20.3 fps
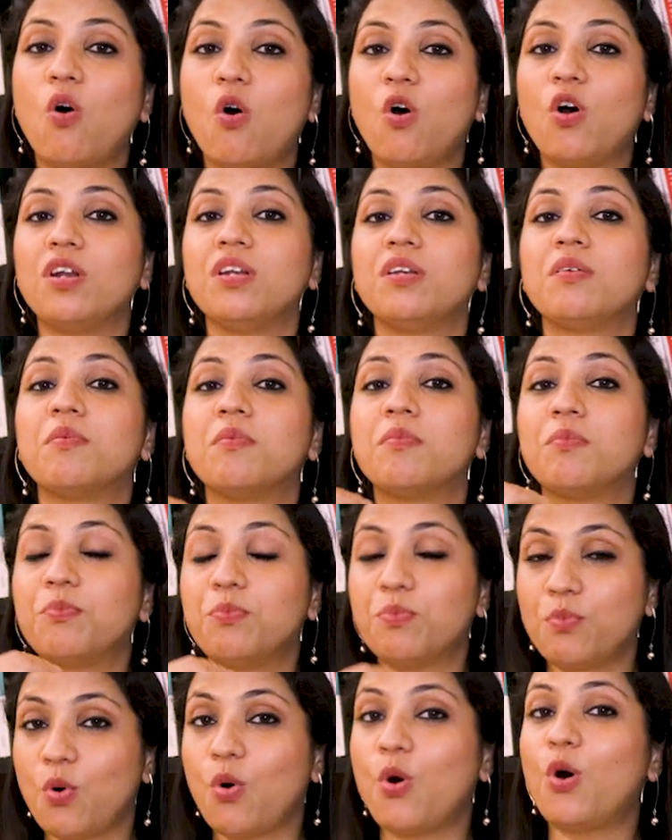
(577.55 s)
on
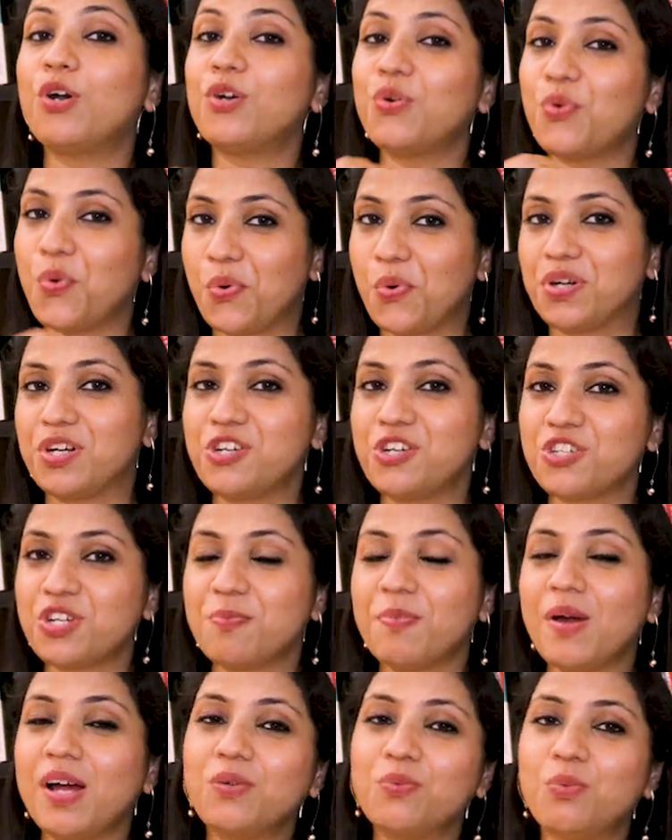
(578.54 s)
more
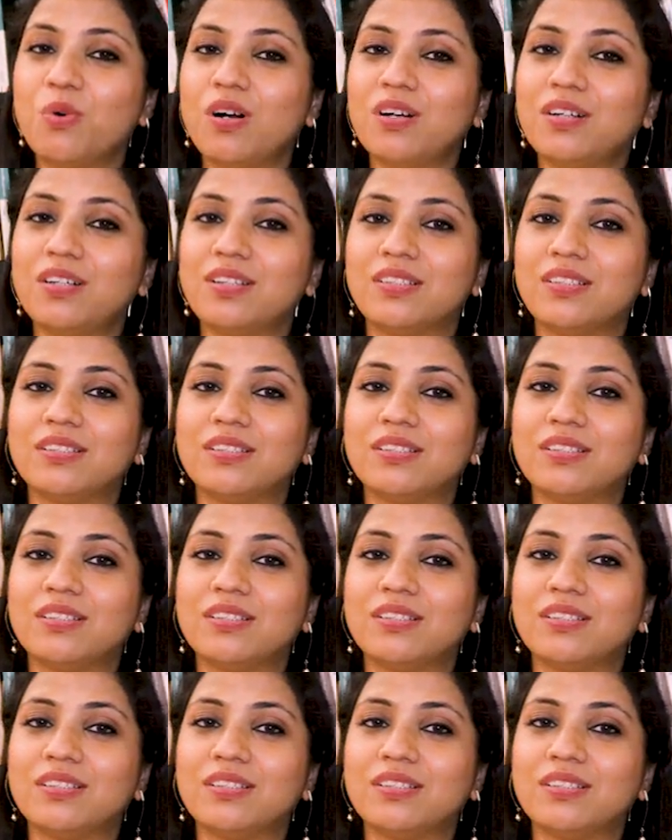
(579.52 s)
ownership at work?